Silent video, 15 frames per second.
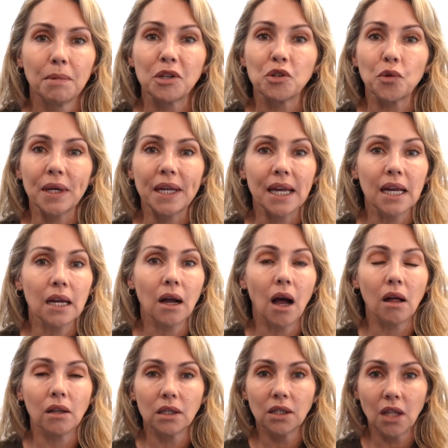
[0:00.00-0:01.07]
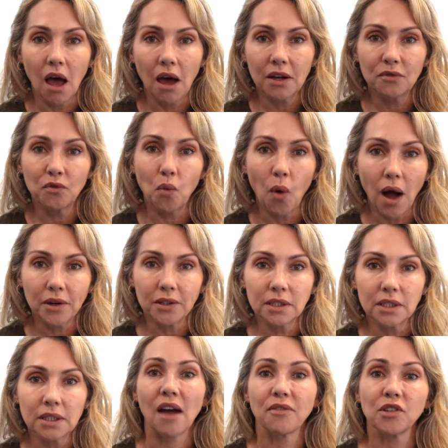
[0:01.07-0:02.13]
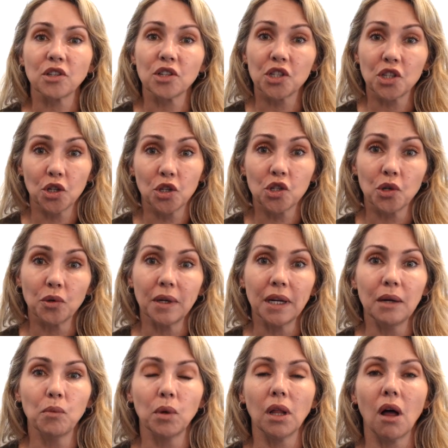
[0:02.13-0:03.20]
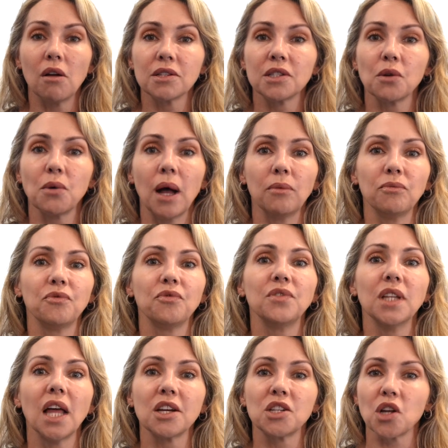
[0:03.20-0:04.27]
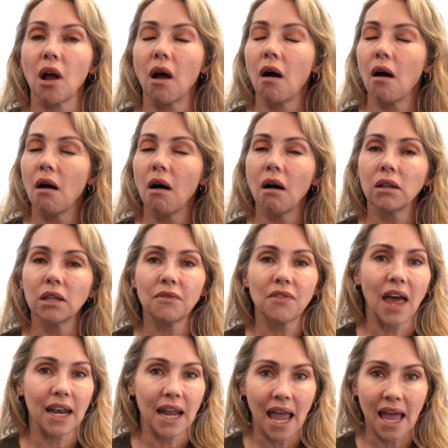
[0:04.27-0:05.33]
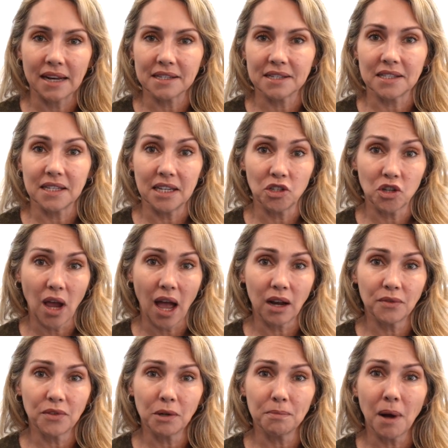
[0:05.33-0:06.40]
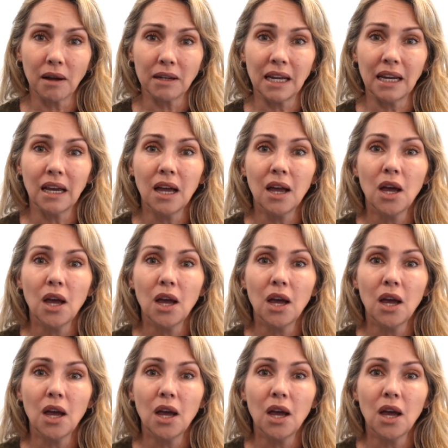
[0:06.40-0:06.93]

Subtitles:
But drinking a lot of water after surgery will also help flush all of that anesthesia out of your body,